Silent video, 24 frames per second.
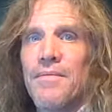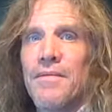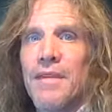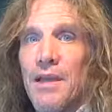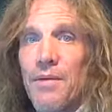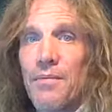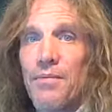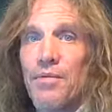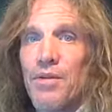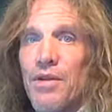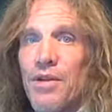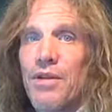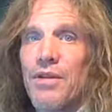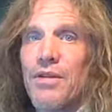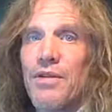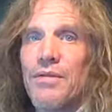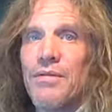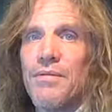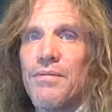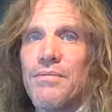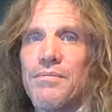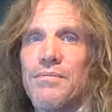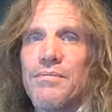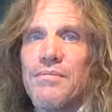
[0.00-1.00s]
that would
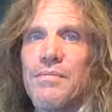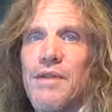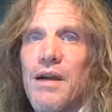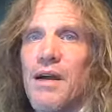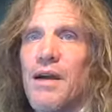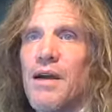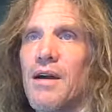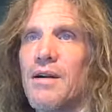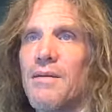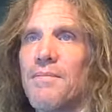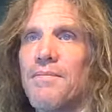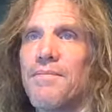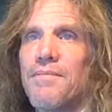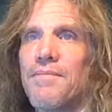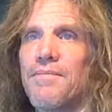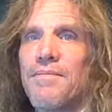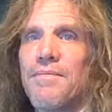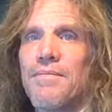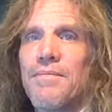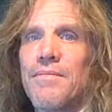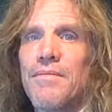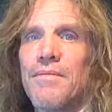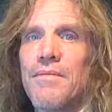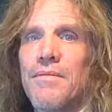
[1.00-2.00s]
um,
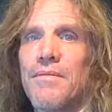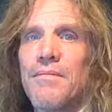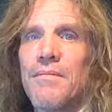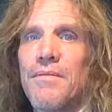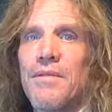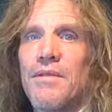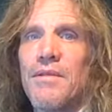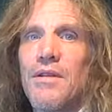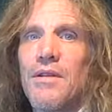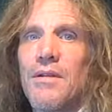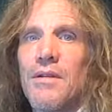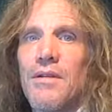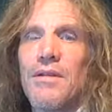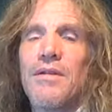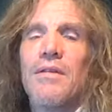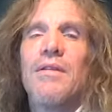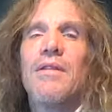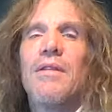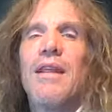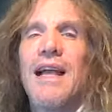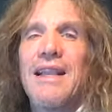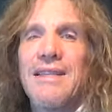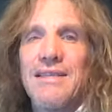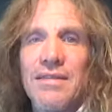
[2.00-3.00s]

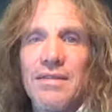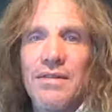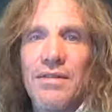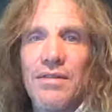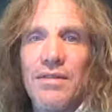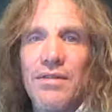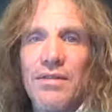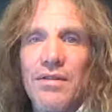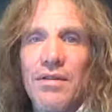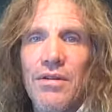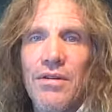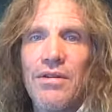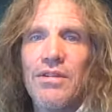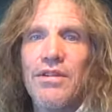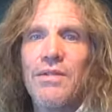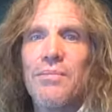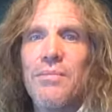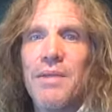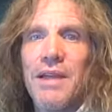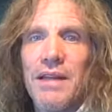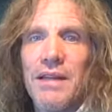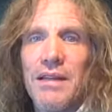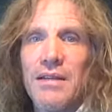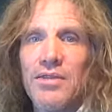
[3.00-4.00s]
lessen or
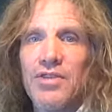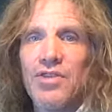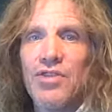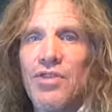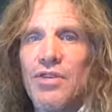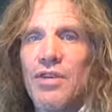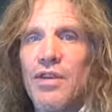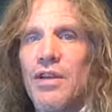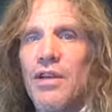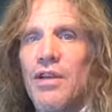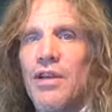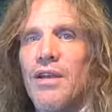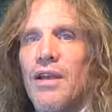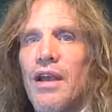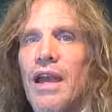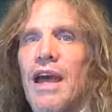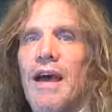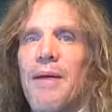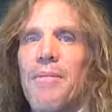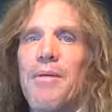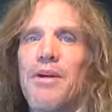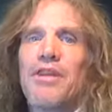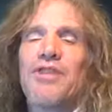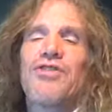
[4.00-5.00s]
diminish
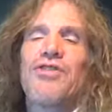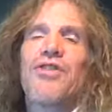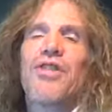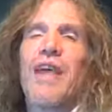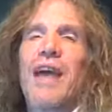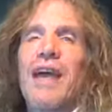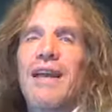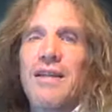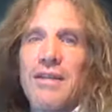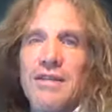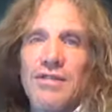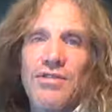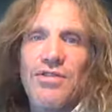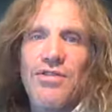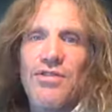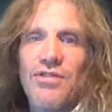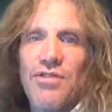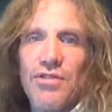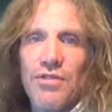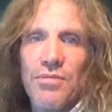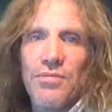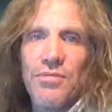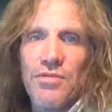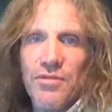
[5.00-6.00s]
how much that
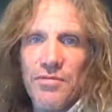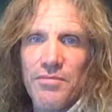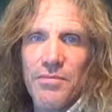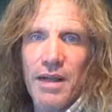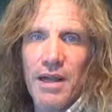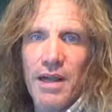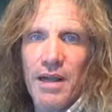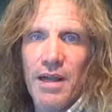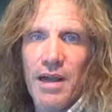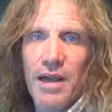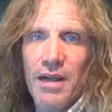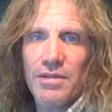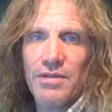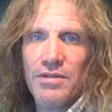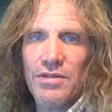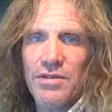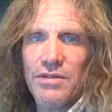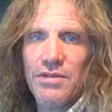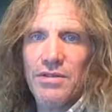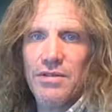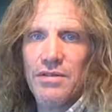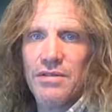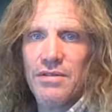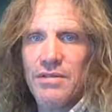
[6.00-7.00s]
consumes of my
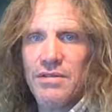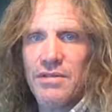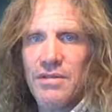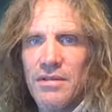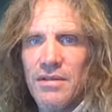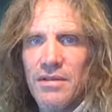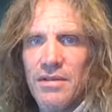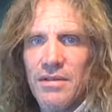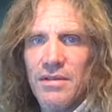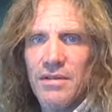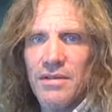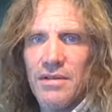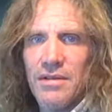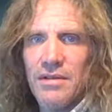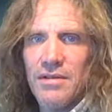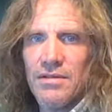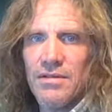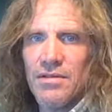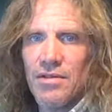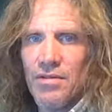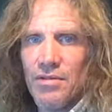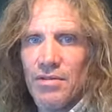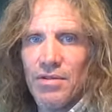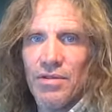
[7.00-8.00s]
consciousness.
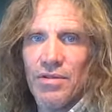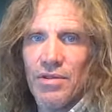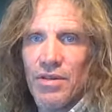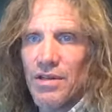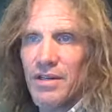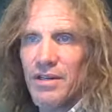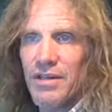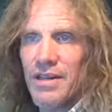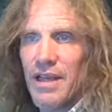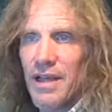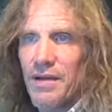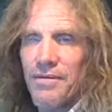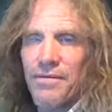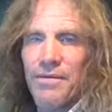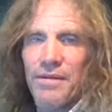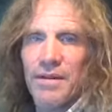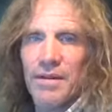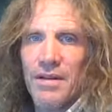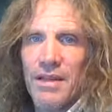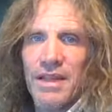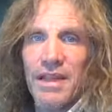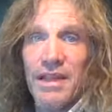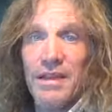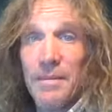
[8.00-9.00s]
So you can
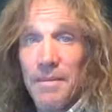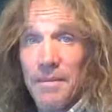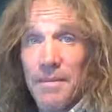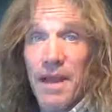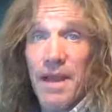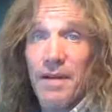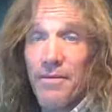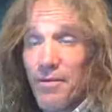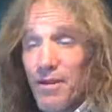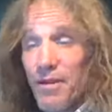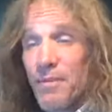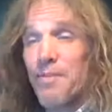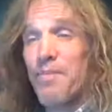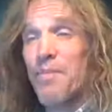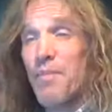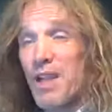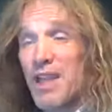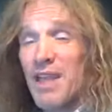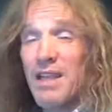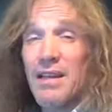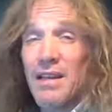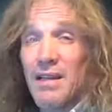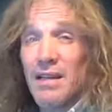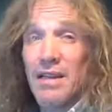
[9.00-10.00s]
definitely com have
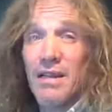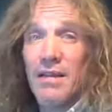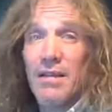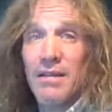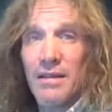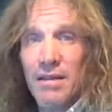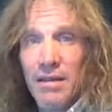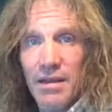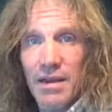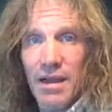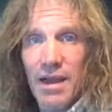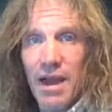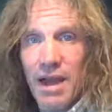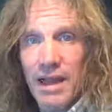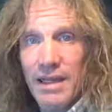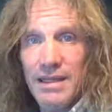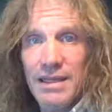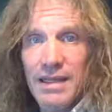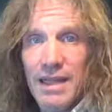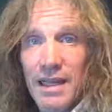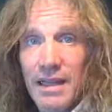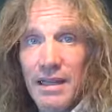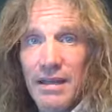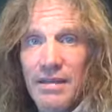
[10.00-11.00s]
competing
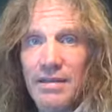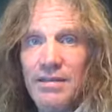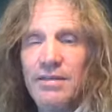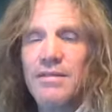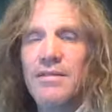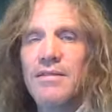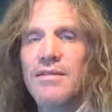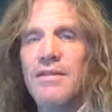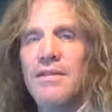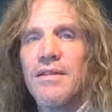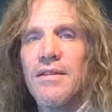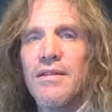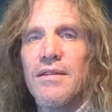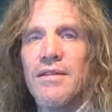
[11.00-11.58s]
ideas